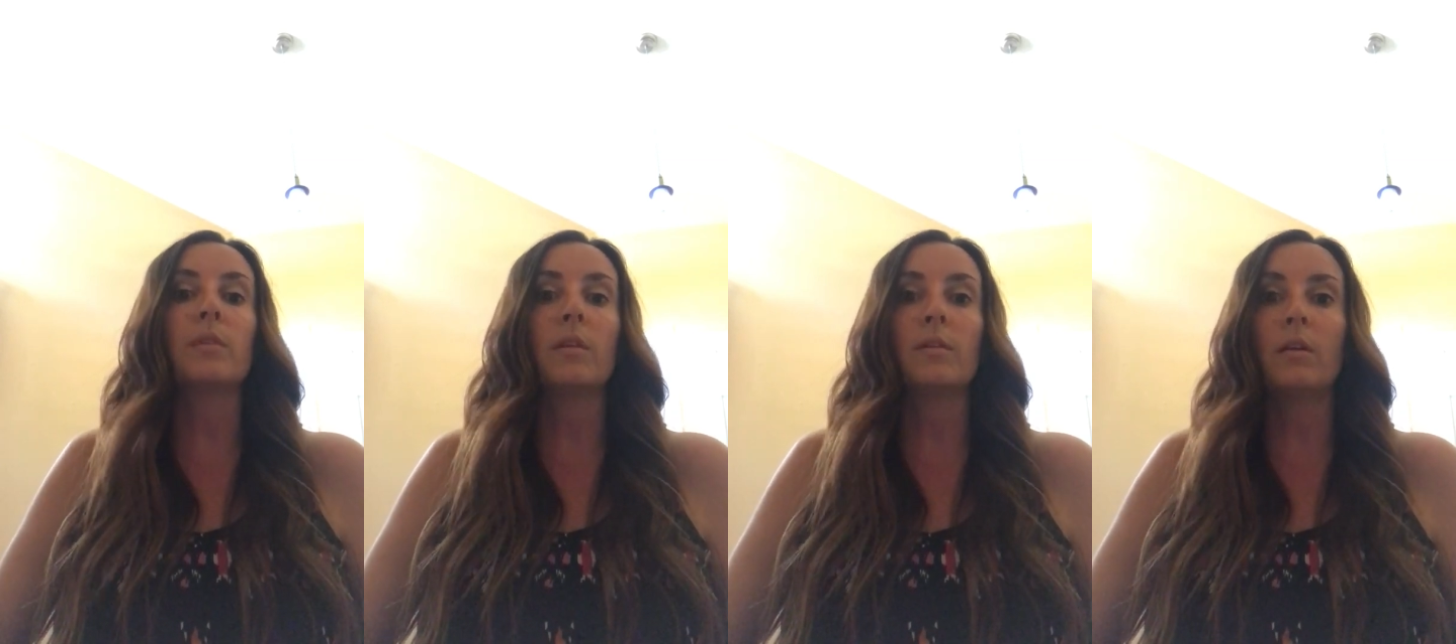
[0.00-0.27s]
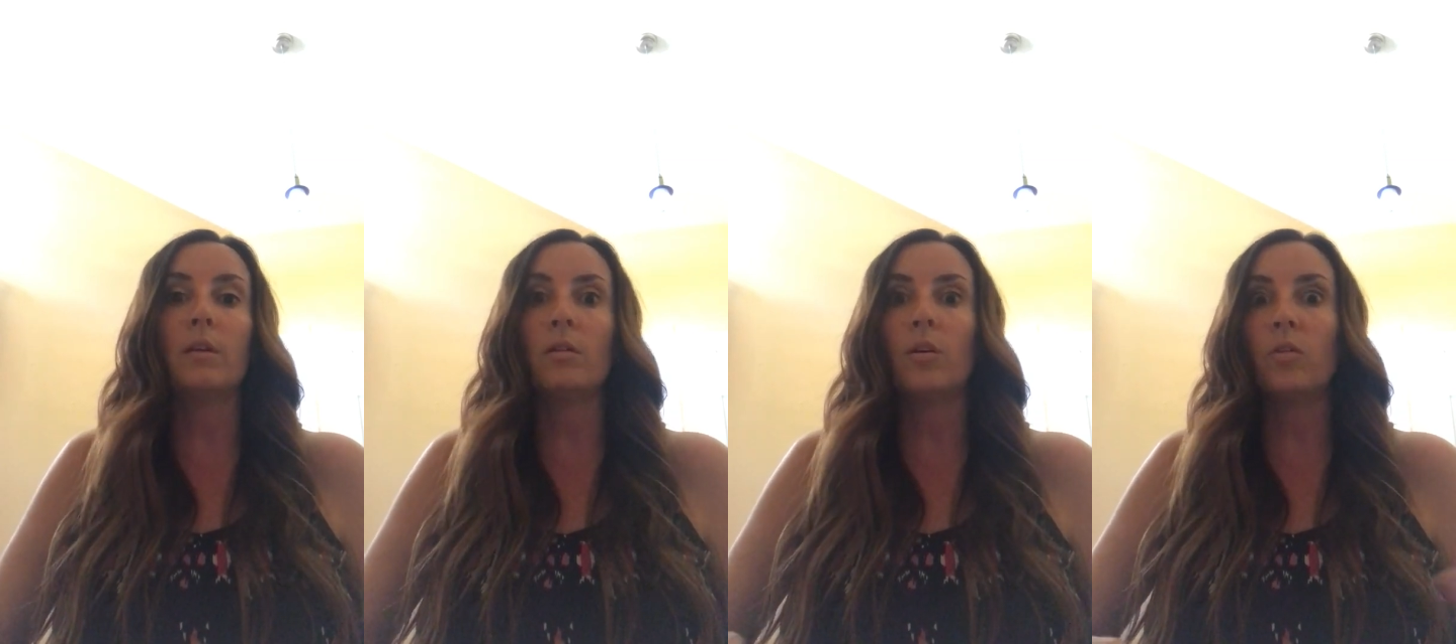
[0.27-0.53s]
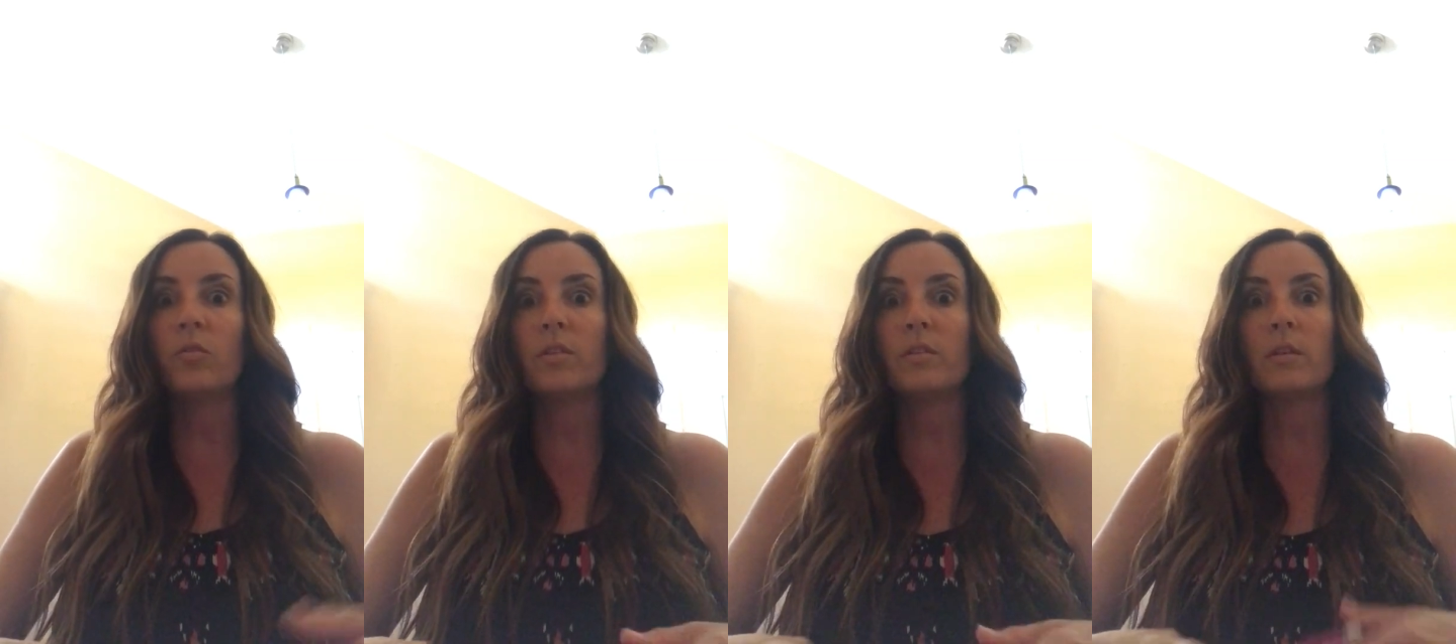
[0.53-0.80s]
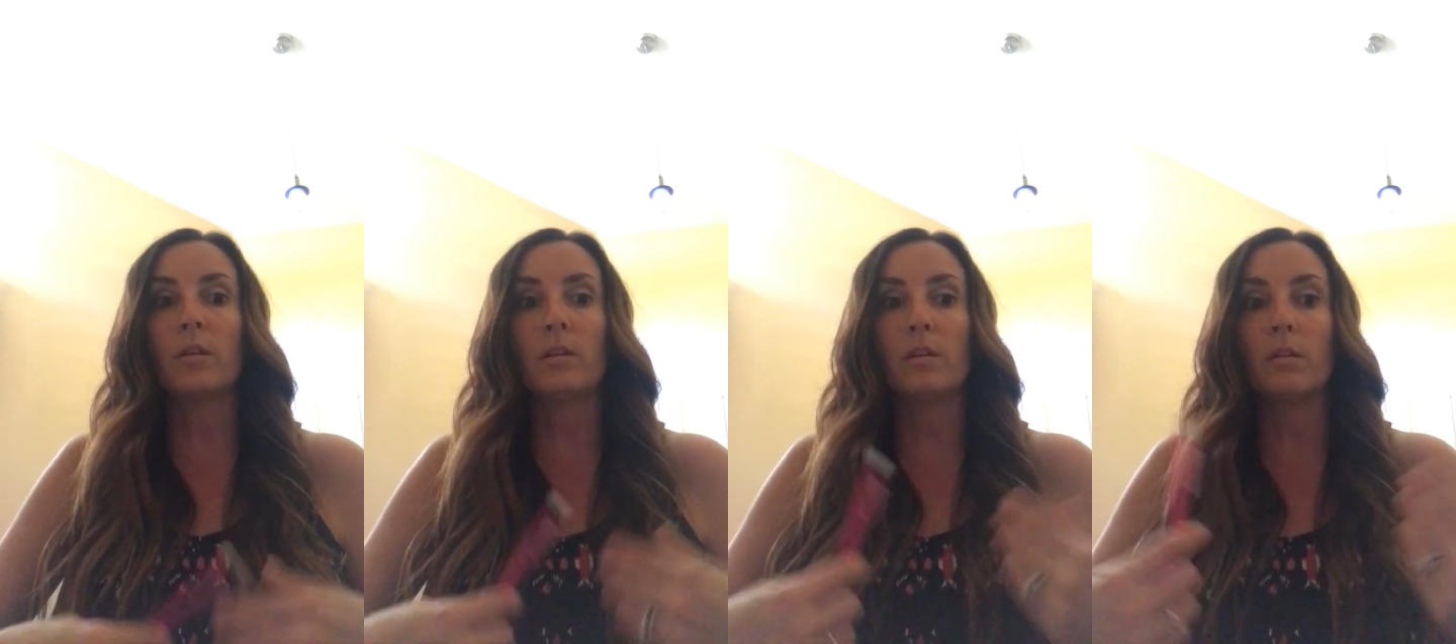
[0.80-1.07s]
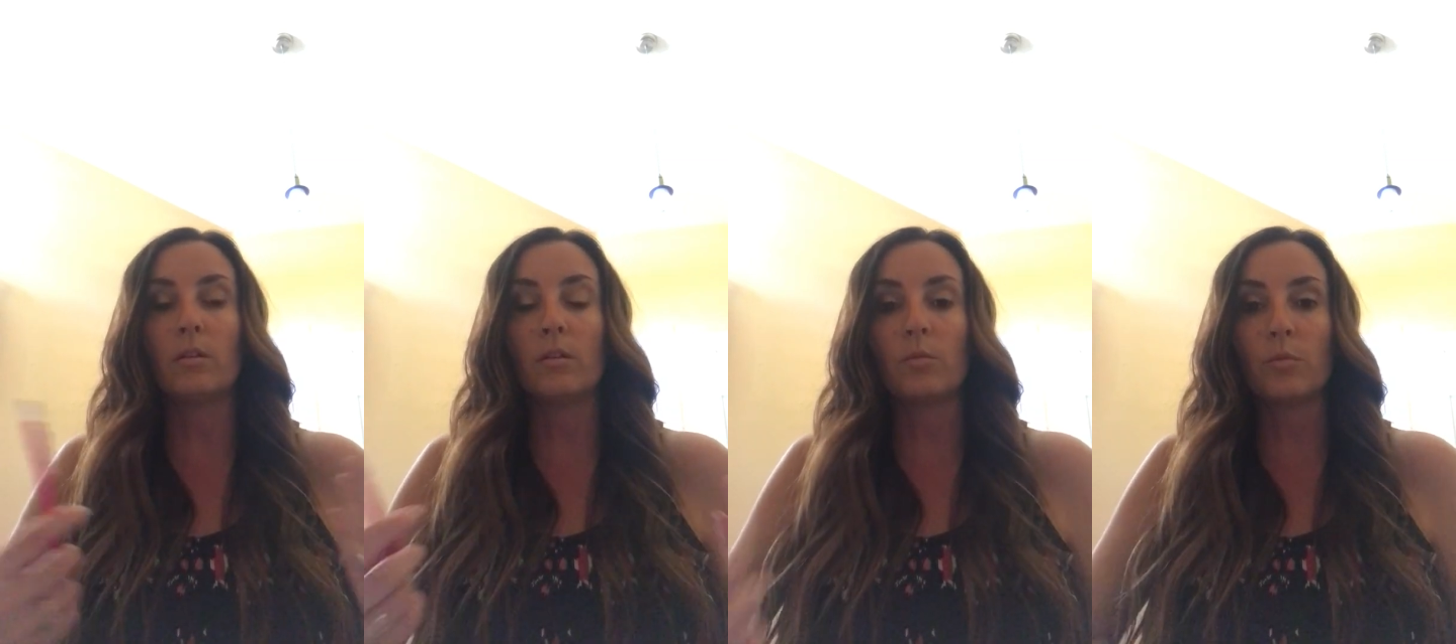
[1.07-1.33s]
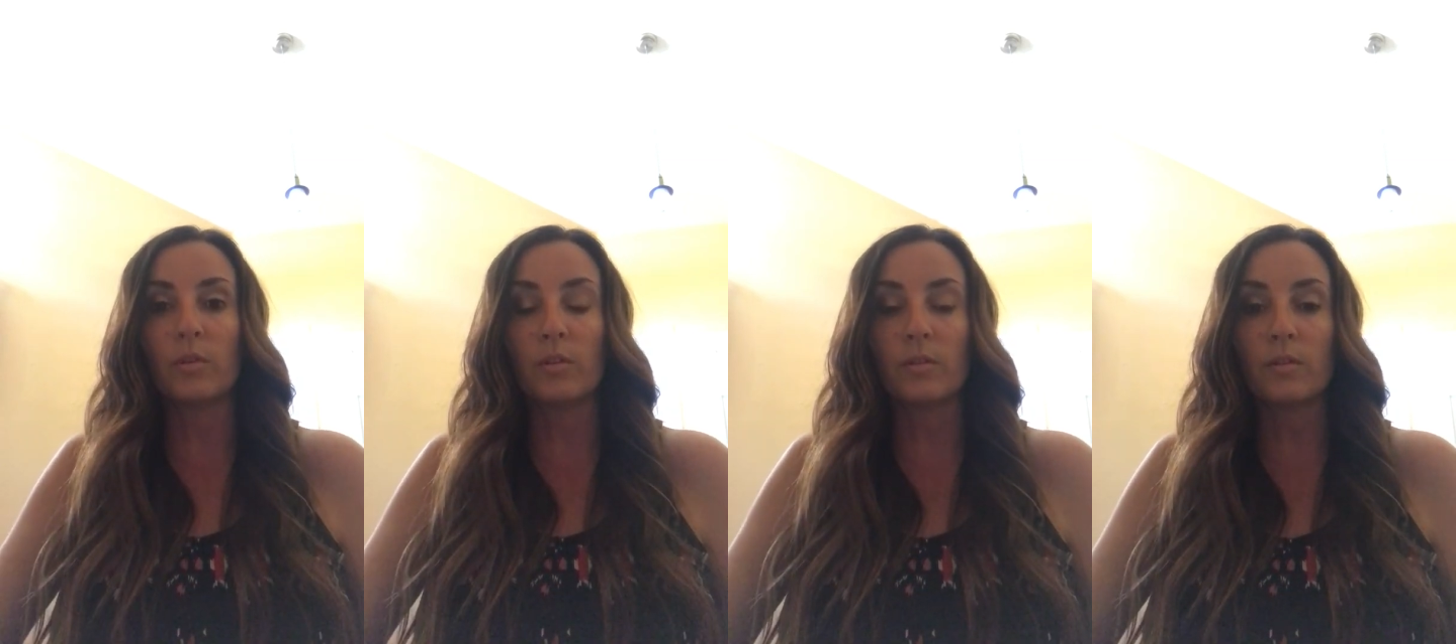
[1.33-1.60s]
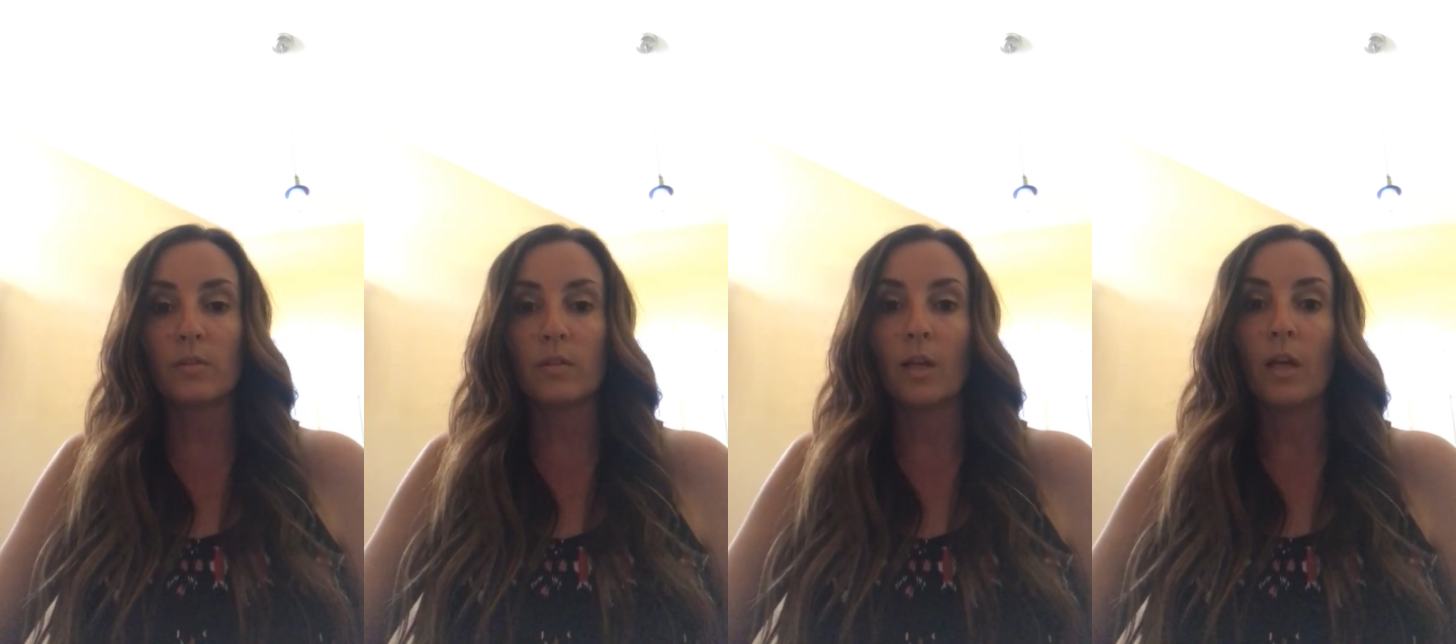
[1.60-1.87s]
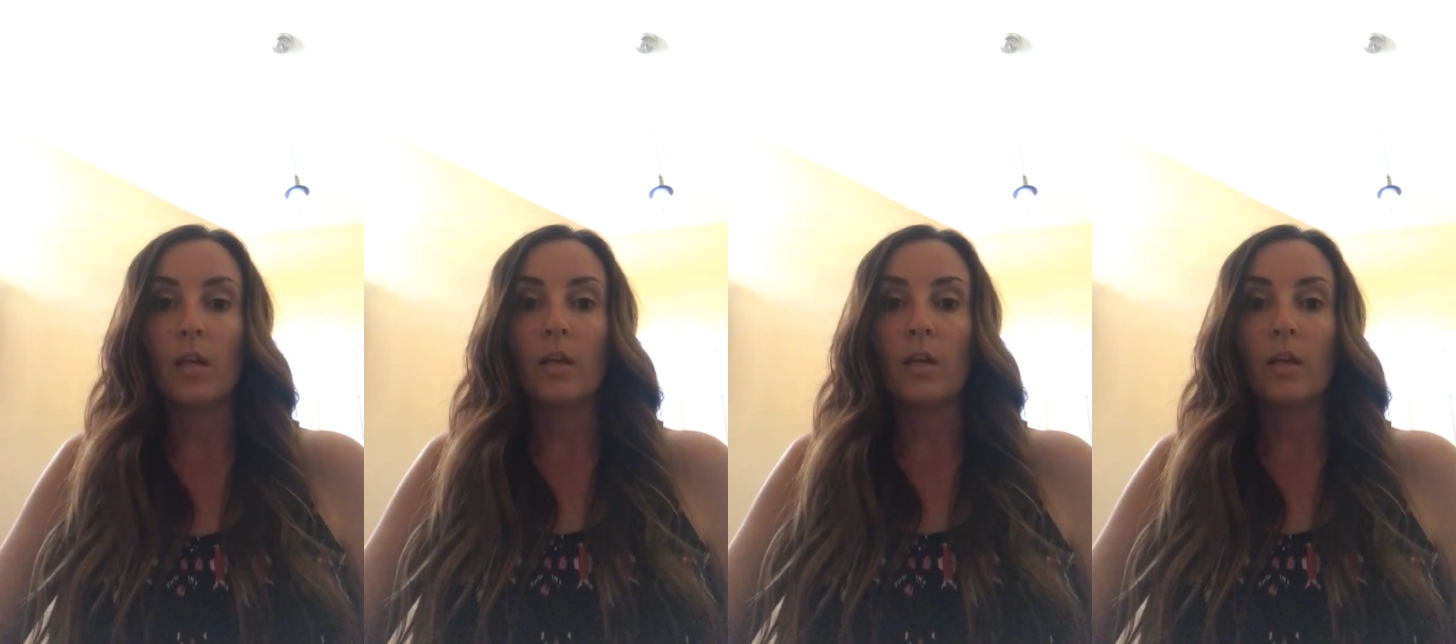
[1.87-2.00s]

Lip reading: And then all of a sudden it was,